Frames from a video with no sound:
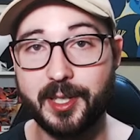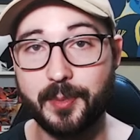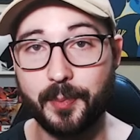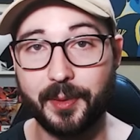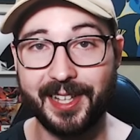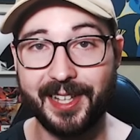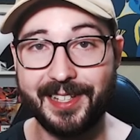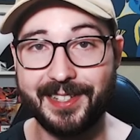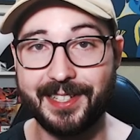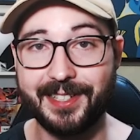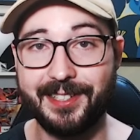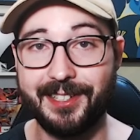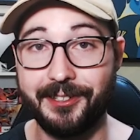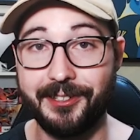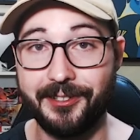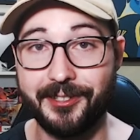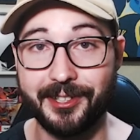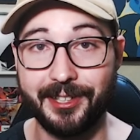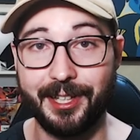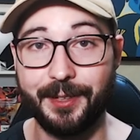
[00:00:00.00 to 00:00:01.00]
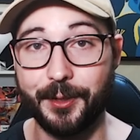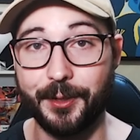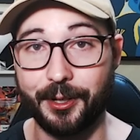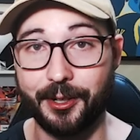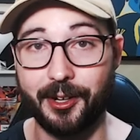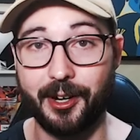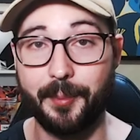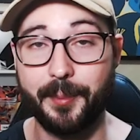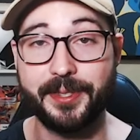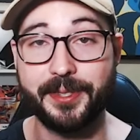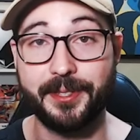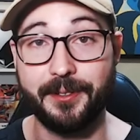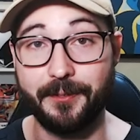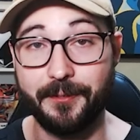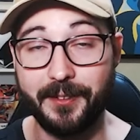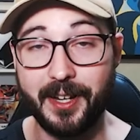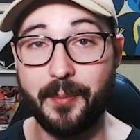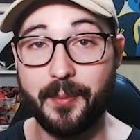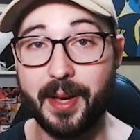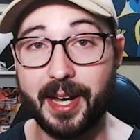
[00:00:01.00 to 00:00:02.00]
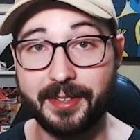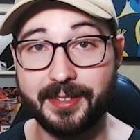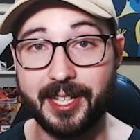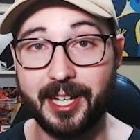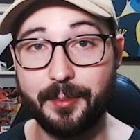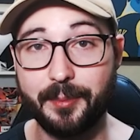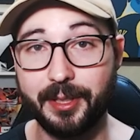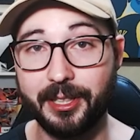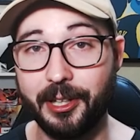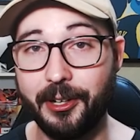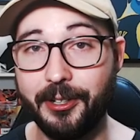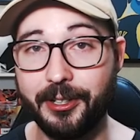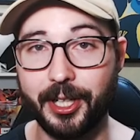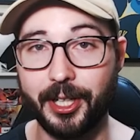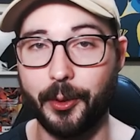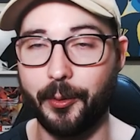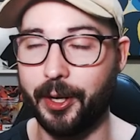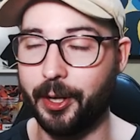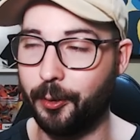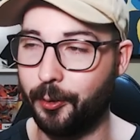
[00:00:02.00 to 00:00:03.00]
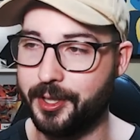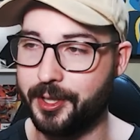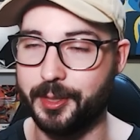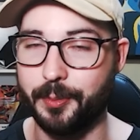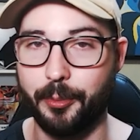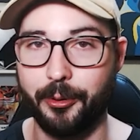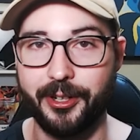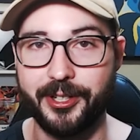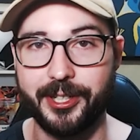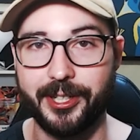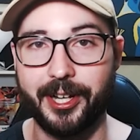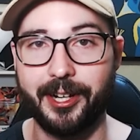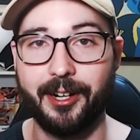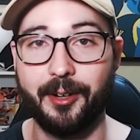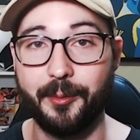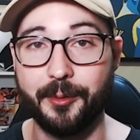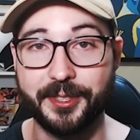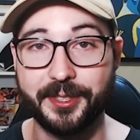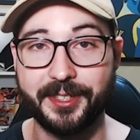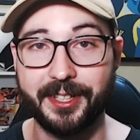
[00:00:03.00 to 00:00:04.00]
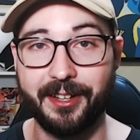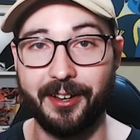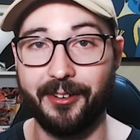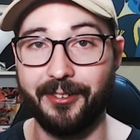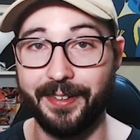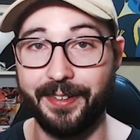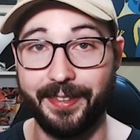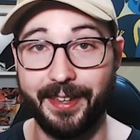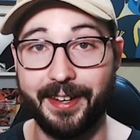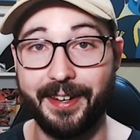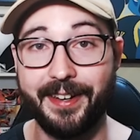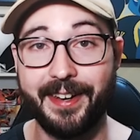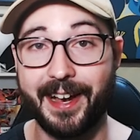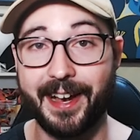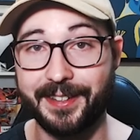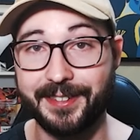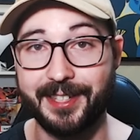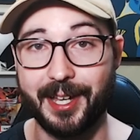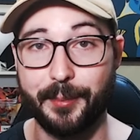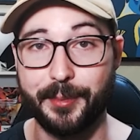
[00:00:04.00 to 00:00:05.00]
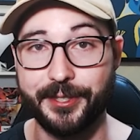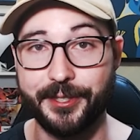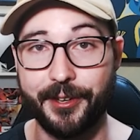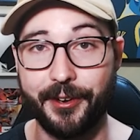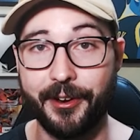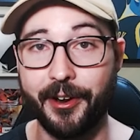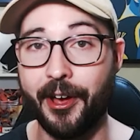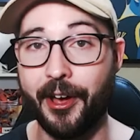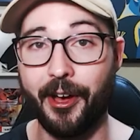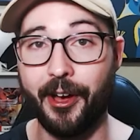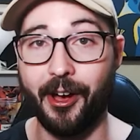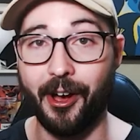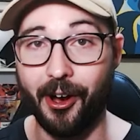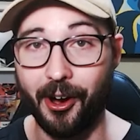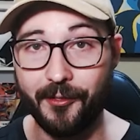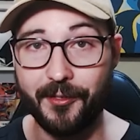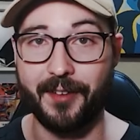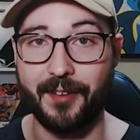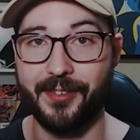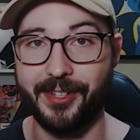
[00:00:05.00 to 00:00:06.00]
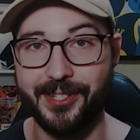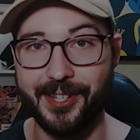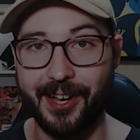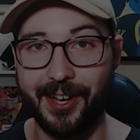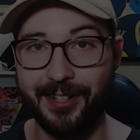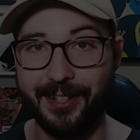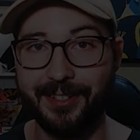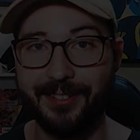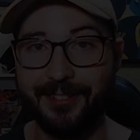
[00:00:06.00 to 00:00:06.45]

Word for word: please continue to leave your comments and feedback down below. You know I always appreciate it and we'll see you all in the next episode of Avatar.